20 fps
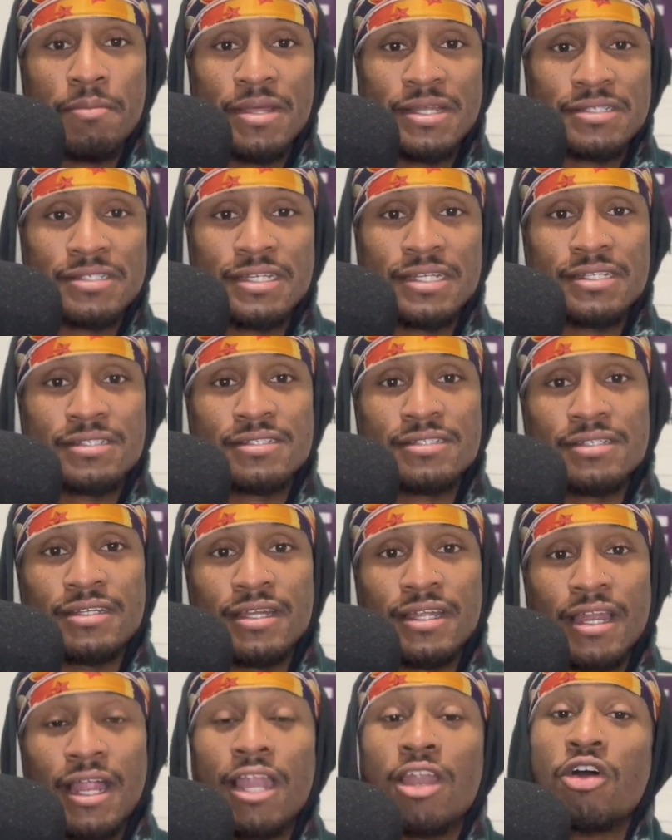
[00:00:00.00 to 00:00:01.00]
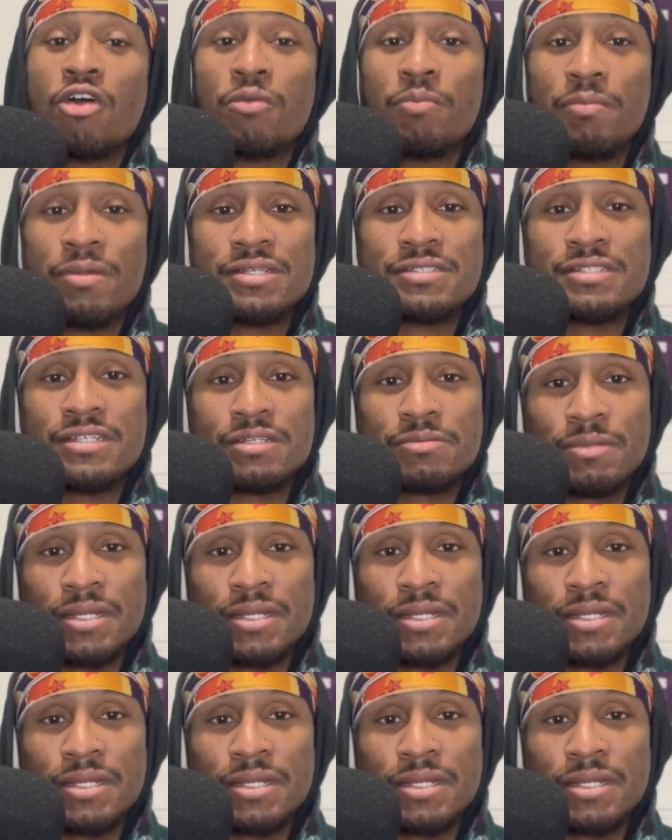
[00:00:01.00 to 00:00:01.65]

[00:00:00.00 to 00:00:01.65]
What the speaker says: misics. And I learned misic